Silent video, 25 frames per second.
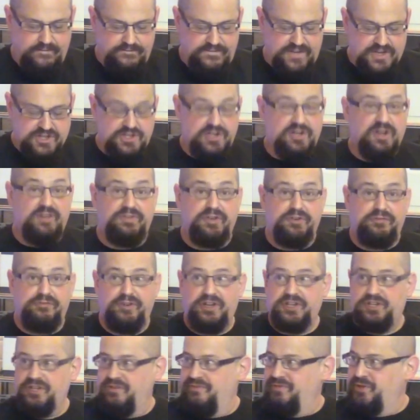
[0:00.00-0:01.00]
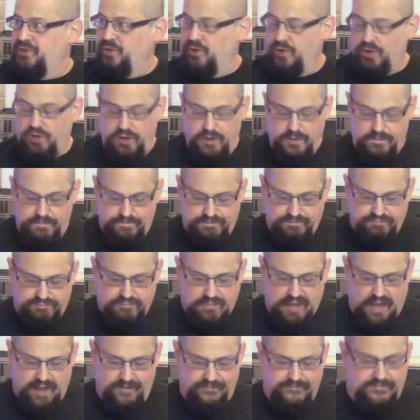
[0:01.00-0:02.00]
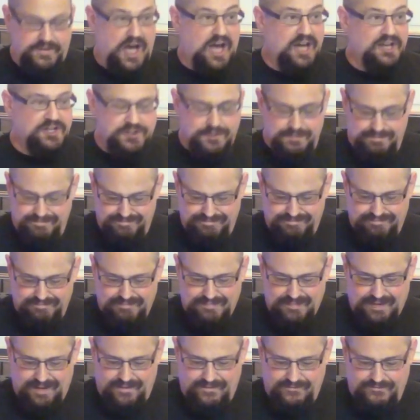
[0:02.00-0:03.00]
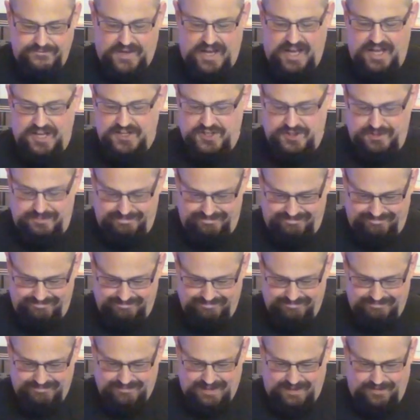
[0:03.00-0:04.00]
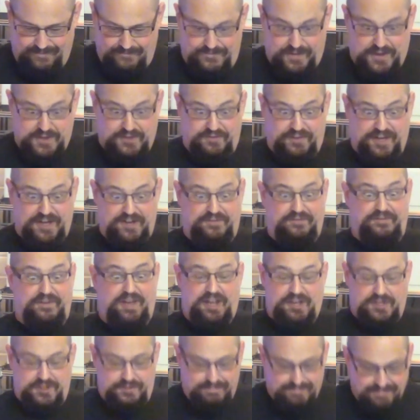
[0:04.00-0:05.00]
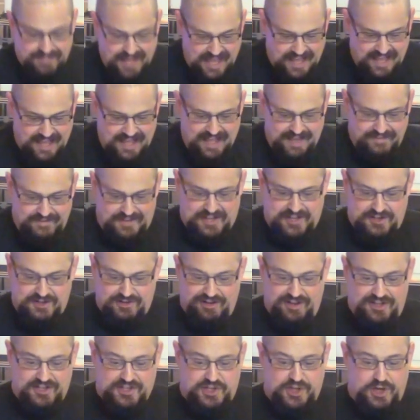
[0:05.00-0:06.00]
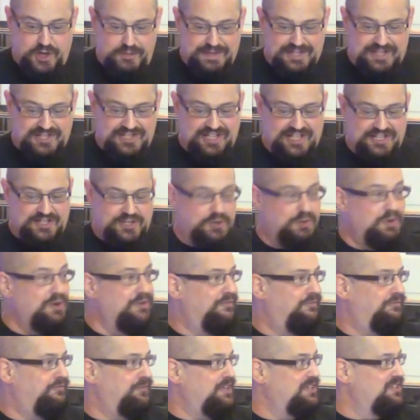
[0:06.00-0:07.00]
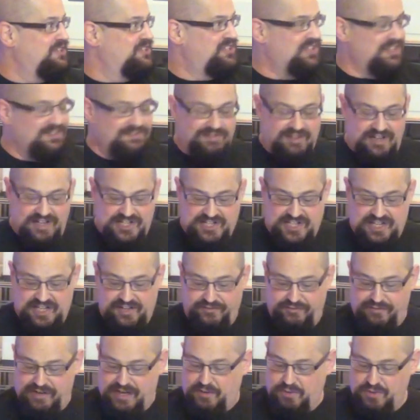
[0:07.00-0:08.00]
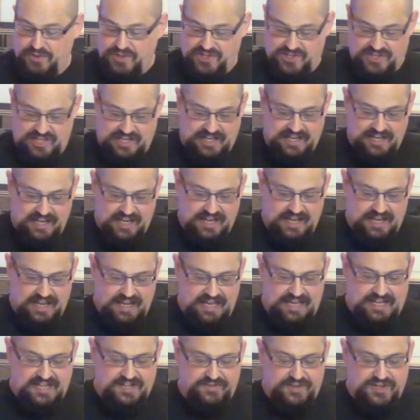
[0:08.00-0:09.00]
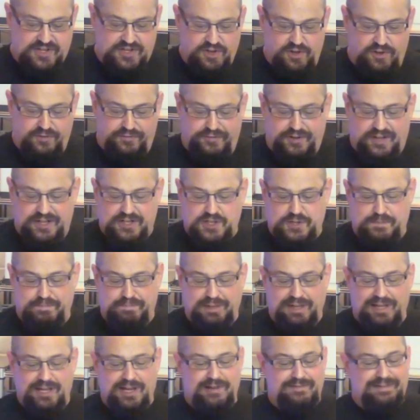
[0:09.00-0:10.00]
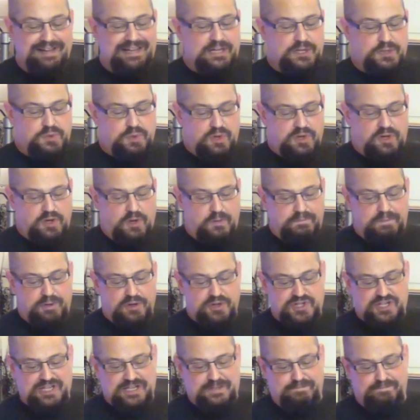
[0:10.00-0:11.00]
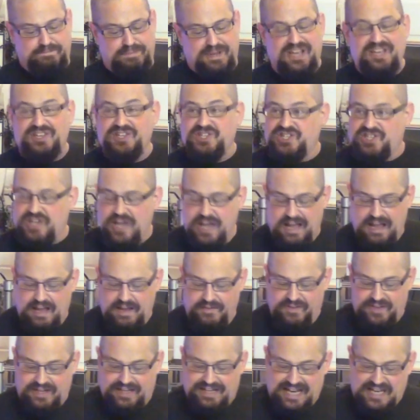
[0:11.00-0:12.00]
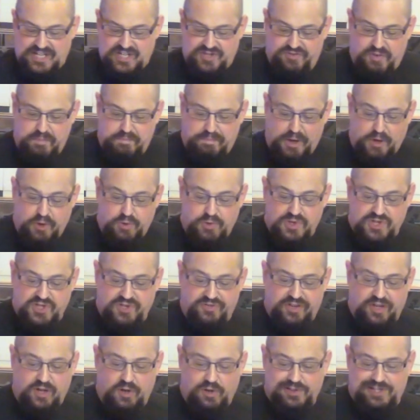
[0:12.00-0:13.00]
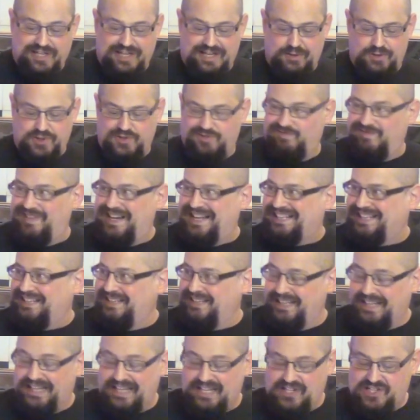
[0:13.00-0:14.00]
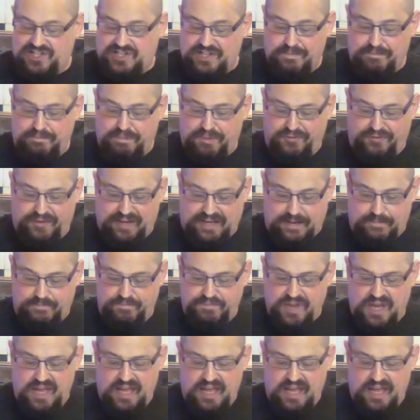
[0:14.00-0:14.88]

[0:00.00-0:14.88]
There's another thud at the door. Thud. Thud. Thud, thud, thud. But a transhuman tattoo of thuds in rising frequency. Individual thuds blurring into a composite buzz that gets the bones of the old house rattling in sympathy,